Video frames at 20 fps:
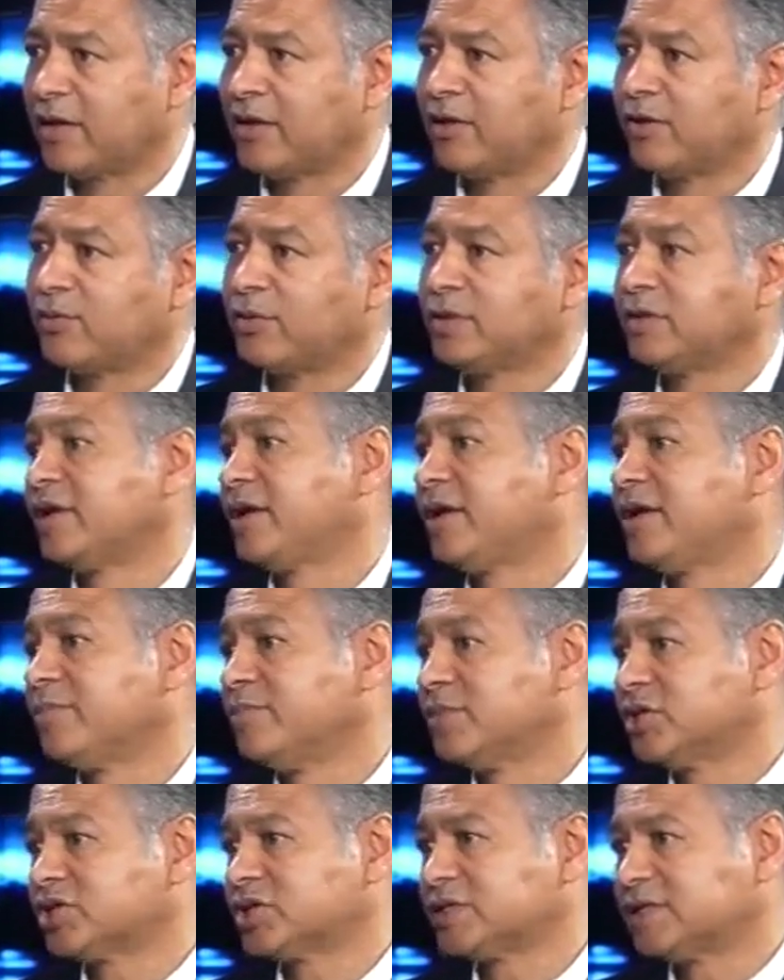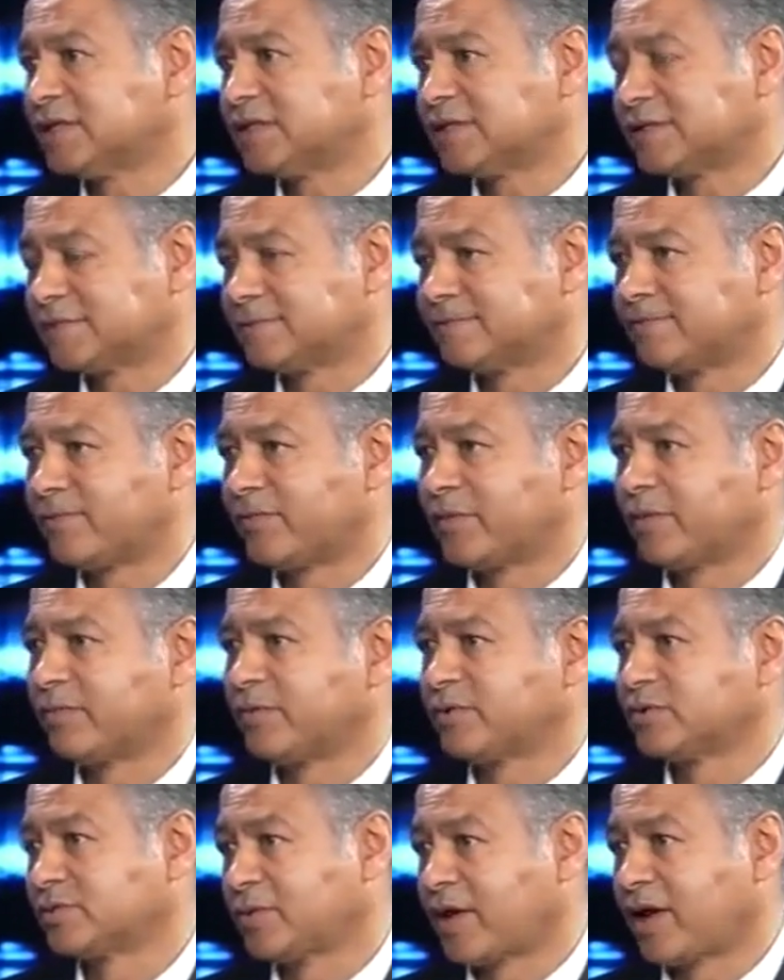We'll then commission it,
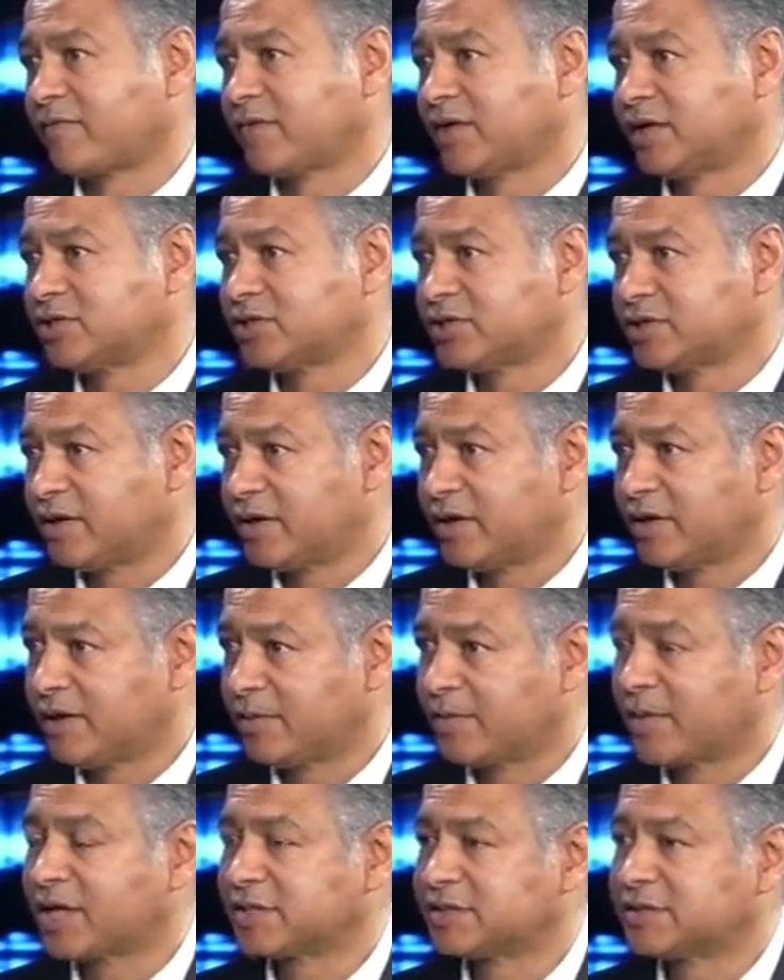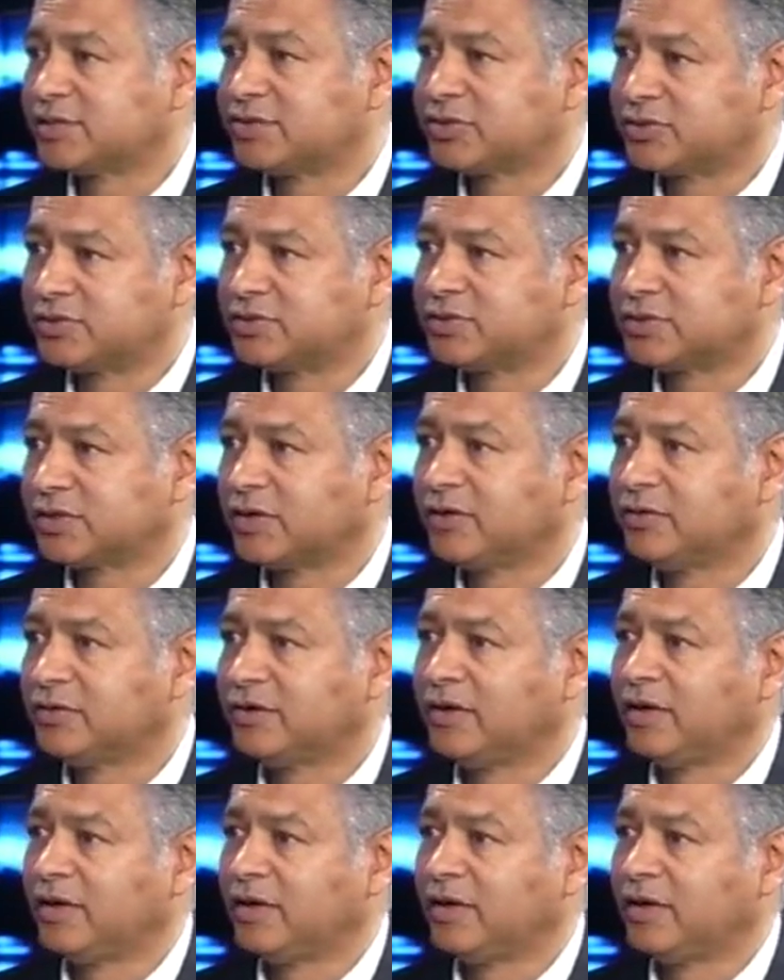because we have the engineering capacity to do so,